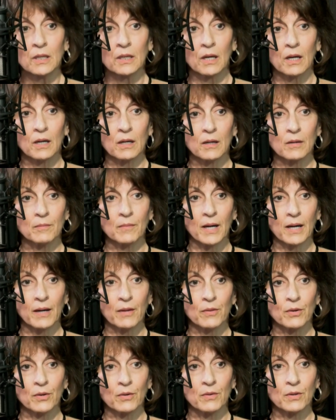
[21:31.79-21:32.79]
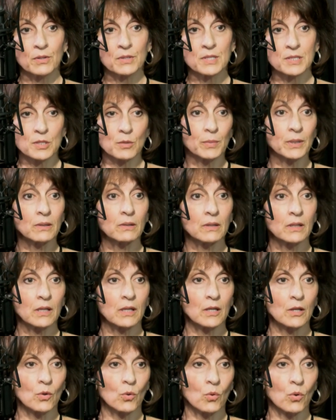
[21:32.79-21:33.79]
um, either their
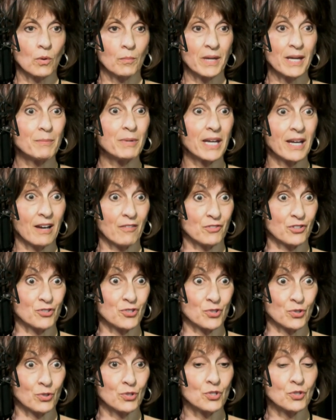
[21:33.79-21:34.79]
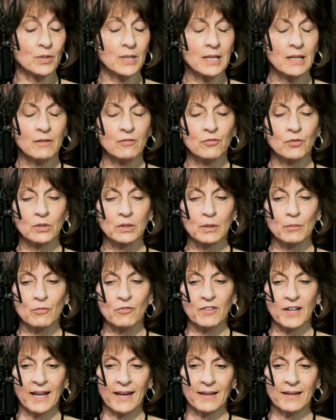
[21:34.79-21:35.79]
disability or maybe after surgery for
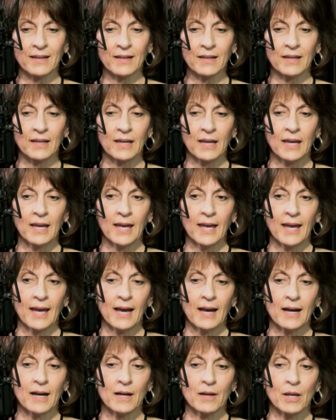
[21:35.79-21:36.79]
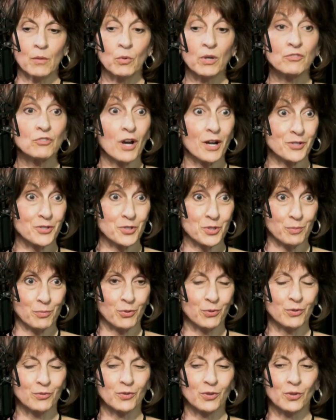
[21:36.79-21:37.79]
lymphatic. Uh, and with doctor's
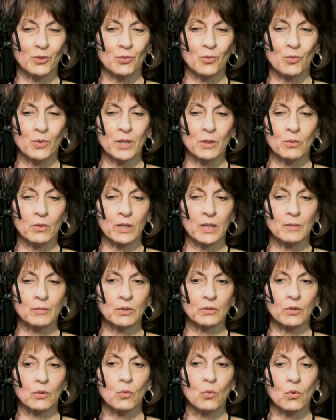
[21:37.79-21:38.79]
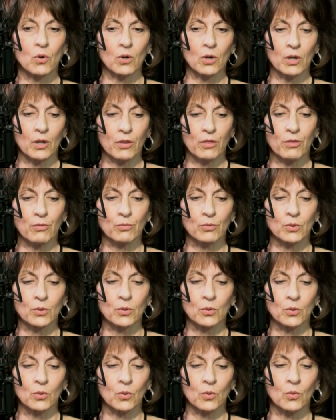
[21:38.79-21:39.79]
approval, we were able to work
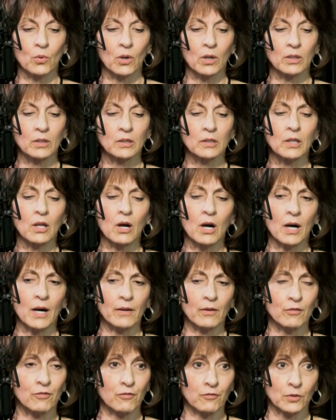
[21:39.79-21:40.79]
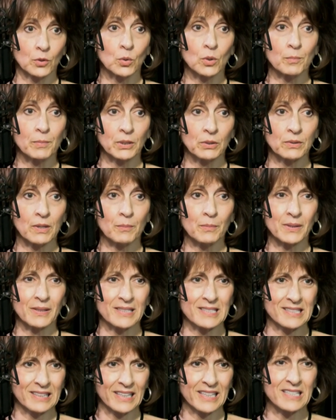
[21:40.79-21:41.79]
through a lot of fluid buildup in
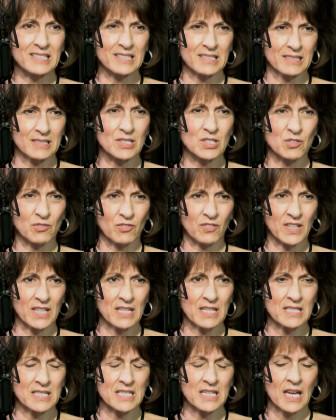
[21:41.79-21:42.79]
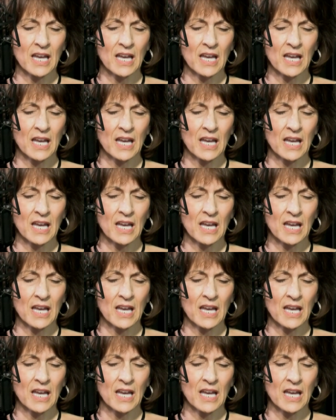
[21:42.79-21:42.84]
his legs and his feet.